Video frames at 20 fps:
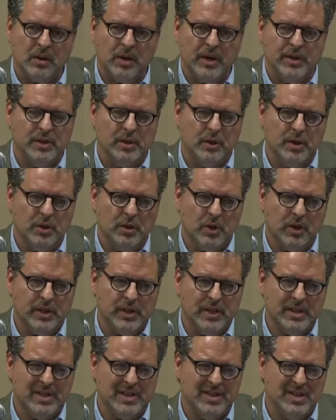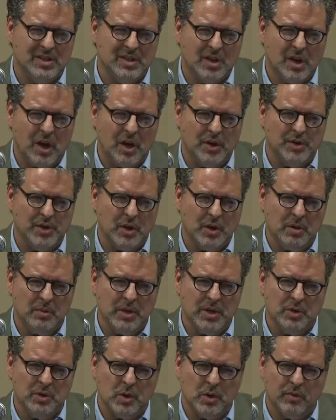Right. So when you look, this is also going
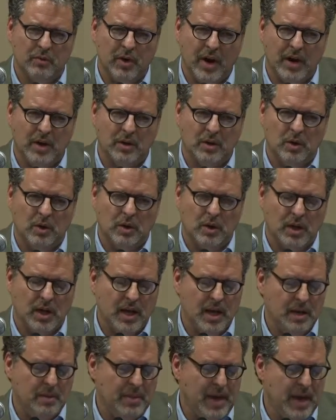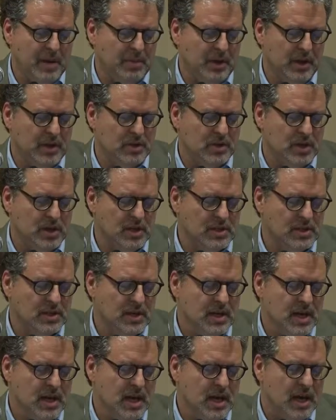to be true of radical abolitionists,